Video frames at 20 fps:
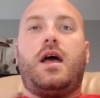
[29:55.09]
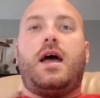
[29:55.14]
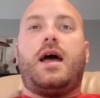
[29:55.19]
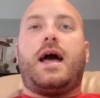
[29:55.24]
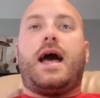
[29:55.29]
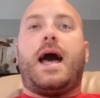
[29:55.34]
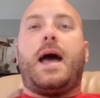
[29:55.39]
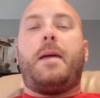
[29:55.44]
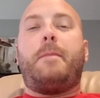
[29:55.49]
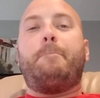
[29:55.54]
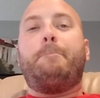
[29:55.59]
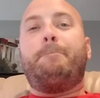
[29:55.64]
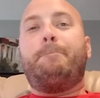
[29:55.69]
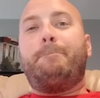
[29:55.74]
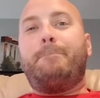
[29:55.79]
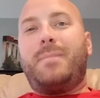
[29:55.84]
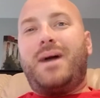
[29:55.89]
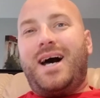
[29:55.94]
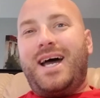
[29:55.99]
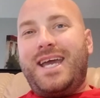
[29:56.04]
I
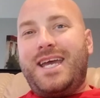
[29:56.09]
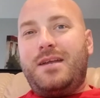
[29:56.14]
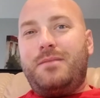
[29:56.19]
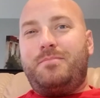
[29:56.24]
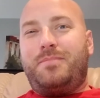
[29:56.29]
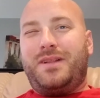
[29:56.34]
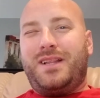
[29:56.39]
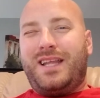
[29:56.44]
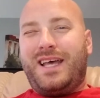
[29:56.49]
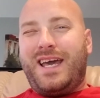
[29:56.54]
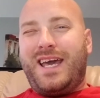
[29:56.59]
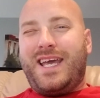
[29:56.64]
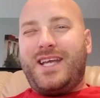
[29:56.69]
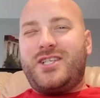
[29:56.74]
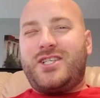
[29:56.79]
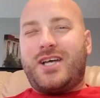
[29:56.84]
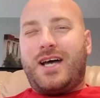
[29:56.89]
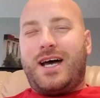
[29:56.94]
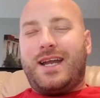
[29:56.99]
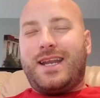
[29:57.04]
might play
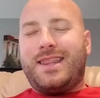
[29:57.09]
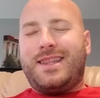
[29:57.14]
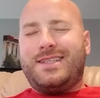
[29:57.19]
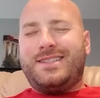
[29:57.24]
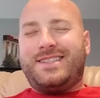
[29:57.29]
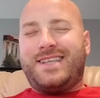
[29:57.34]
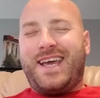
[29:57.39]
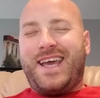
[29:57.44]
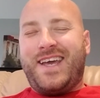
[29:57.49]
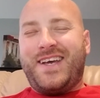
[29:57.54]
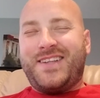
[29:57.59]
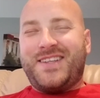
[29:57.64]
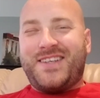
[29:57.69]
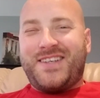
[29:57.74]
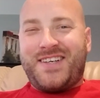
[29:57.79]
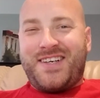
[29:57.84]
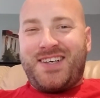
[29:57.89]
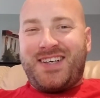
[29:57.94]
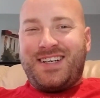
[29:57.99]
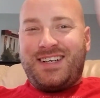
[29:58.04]
Jonathan
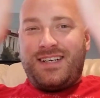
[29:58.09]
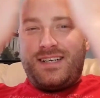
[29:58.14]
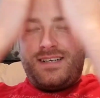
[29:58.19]
Taylor.